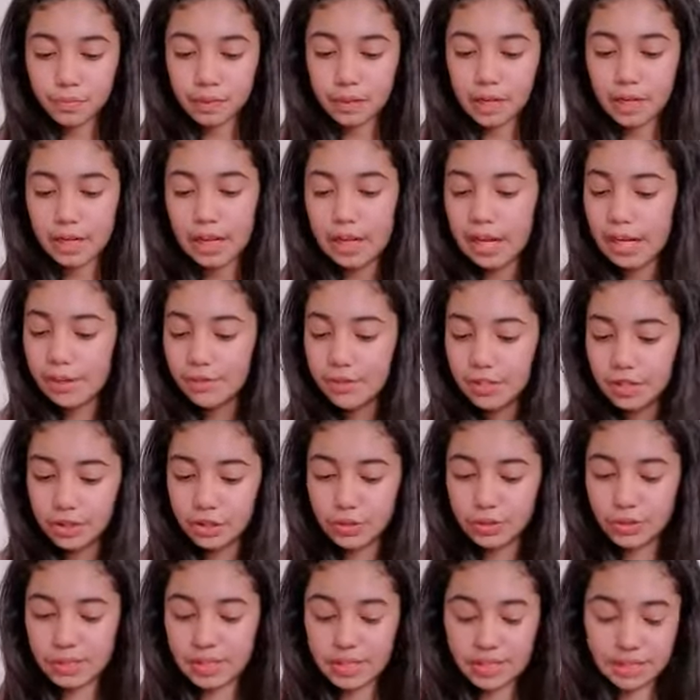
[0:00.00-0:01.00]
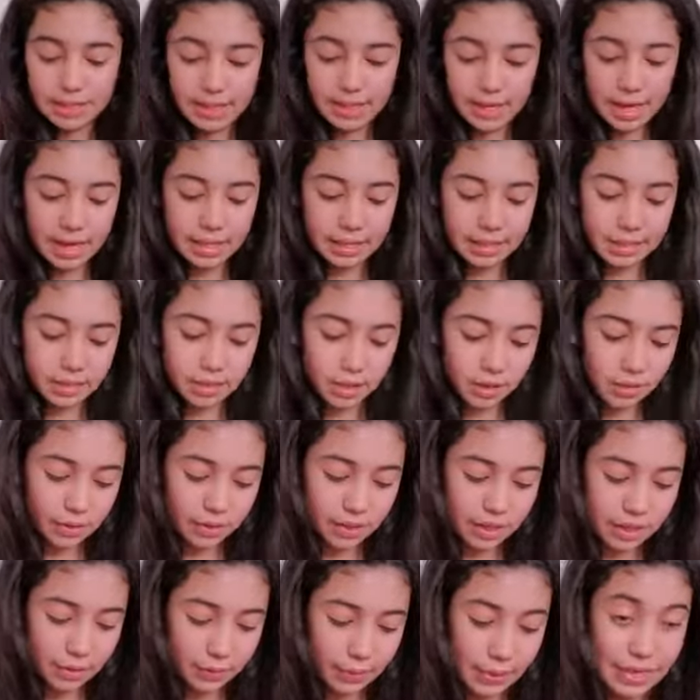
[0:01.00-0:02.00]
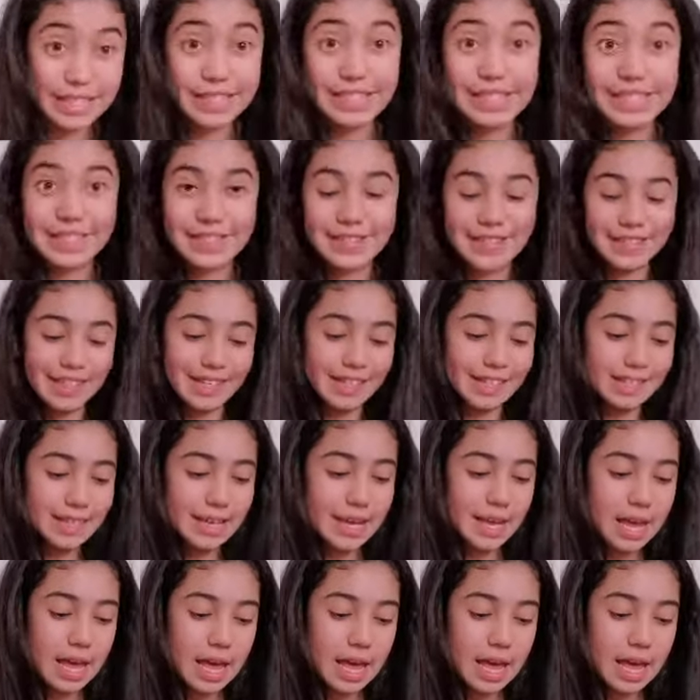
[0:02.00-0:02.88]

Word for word: And I haven't used these yet, so can't wait to use it.